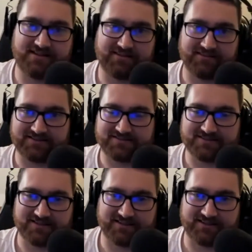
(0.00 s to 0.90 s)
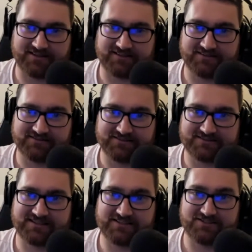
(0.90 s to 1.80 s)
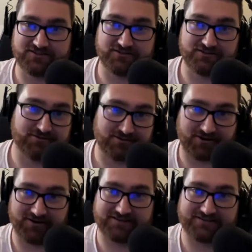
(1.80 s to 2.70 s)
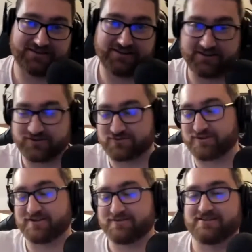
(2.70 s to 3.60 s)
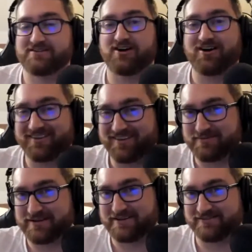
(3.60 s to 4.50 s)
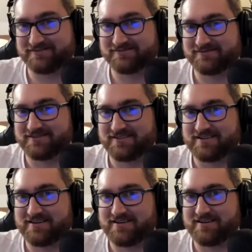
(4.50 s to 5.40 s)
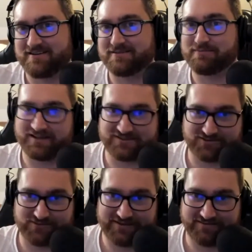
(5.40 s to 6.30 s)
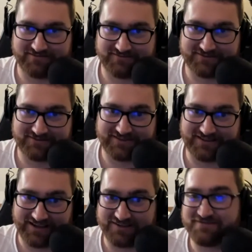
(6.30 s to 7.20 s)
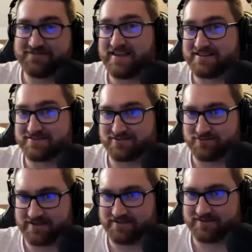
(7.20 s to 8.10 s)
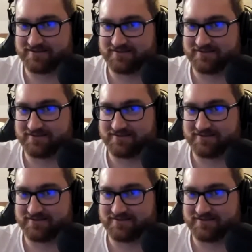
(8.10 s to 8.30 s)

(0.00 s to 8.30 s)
Let's get to our next videos. We're going to be talking about the plays of the week and the fades of the week.